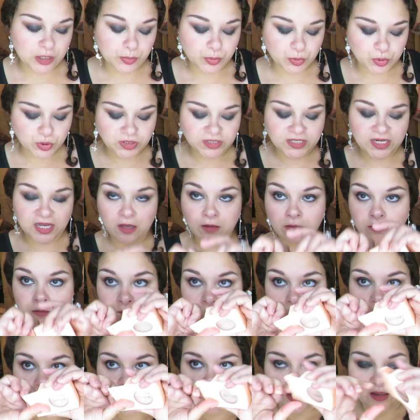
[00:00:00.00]
Double Down
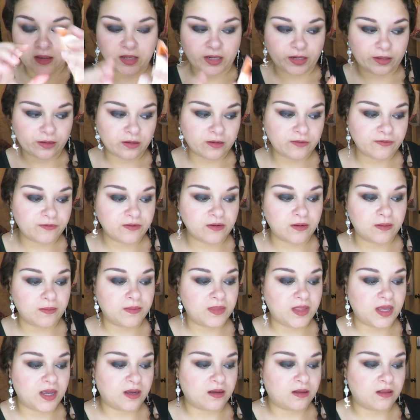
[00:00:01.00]
highlighter
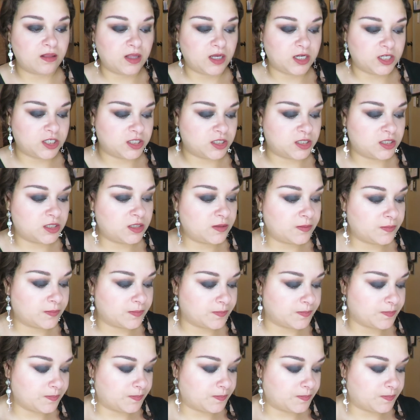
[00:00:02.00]
from that collection.